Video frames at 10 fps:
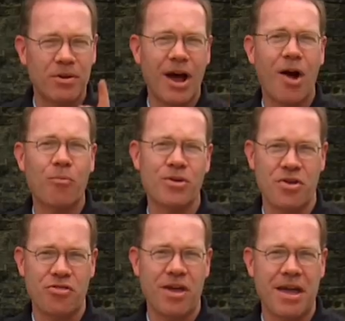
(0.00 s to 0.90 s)
but not where
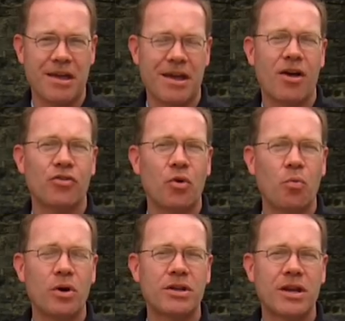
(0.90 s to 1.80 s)
you think, the
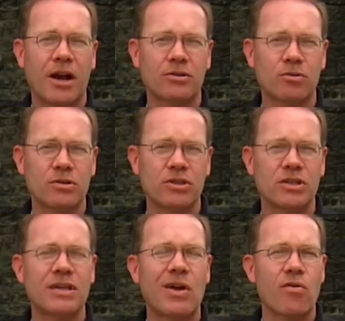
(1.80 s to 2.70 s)
wood
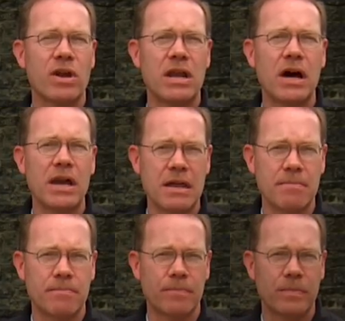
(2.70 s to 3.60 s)
characteristics that are nutty.